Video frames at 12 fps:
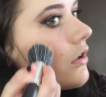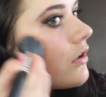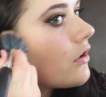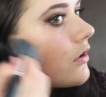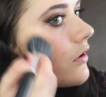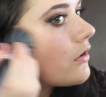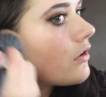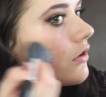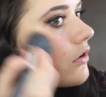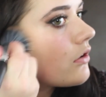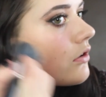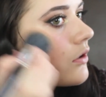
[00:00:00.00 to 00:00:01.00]

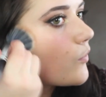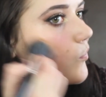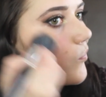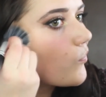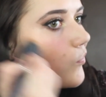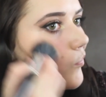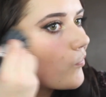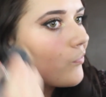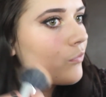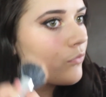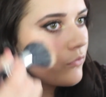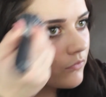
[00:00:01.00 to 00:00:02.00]

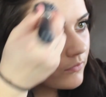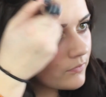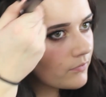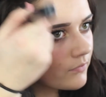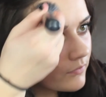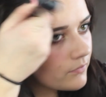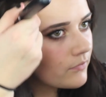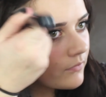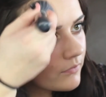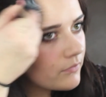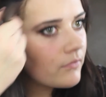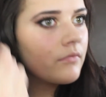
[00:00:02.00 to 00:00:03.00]

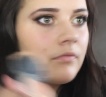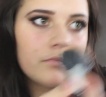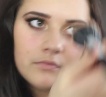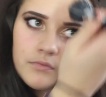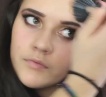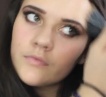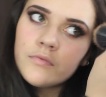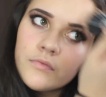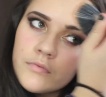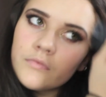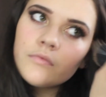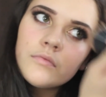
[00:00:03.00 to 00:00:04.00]

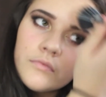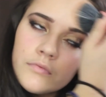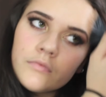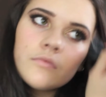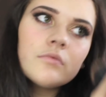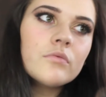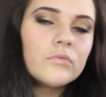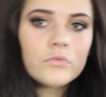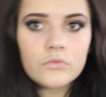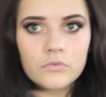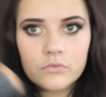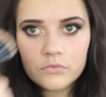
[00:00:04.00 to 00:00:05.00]

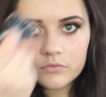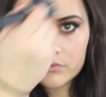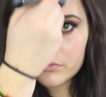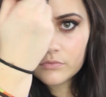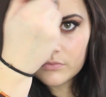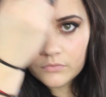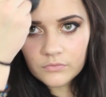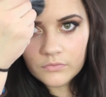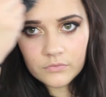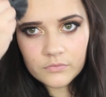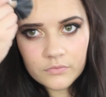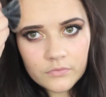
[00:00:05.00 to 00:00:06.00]

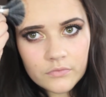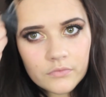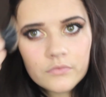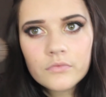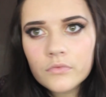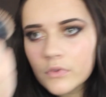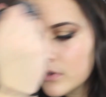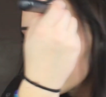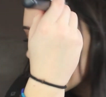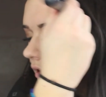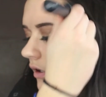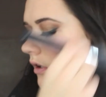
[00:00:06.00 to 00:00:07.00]

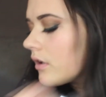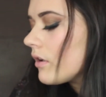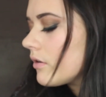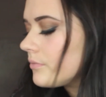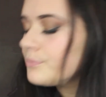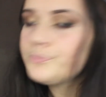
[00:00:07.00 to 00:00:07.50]
(no one is talking)